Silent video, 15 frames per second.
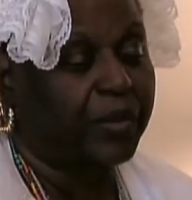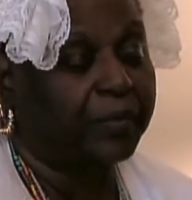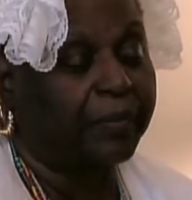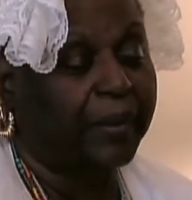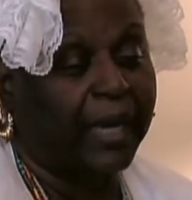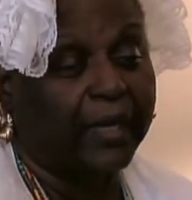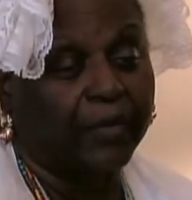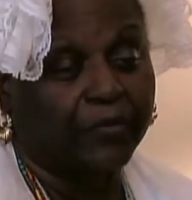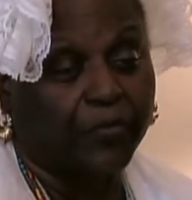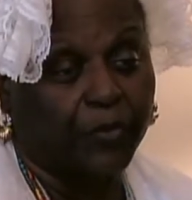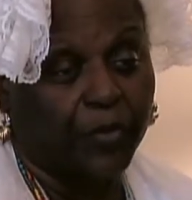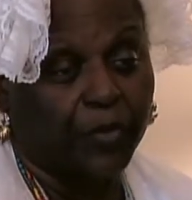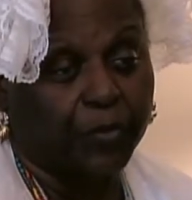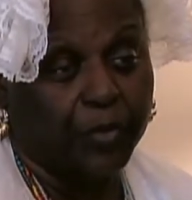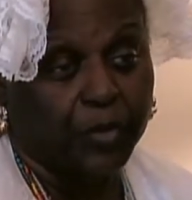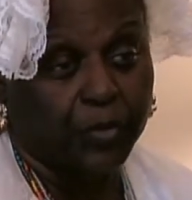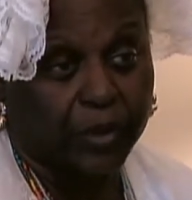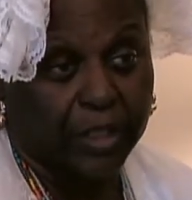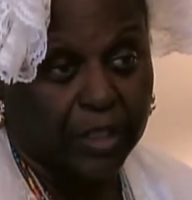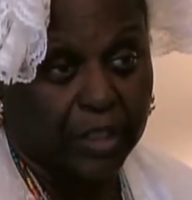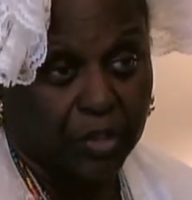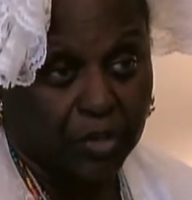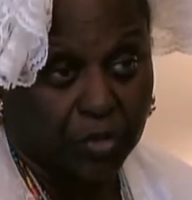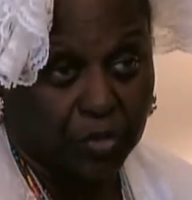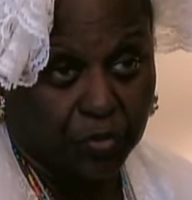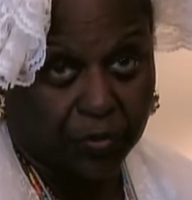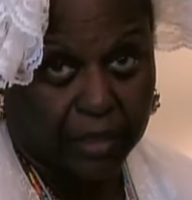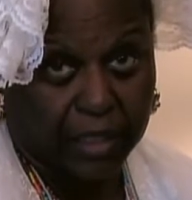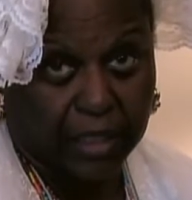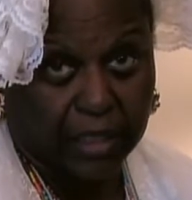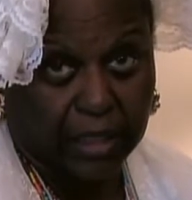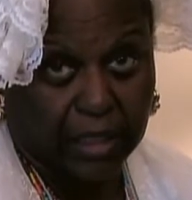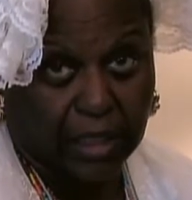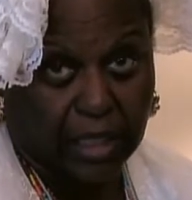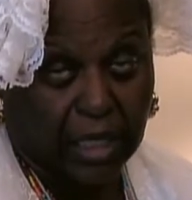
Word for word: it went back and forth between these two men.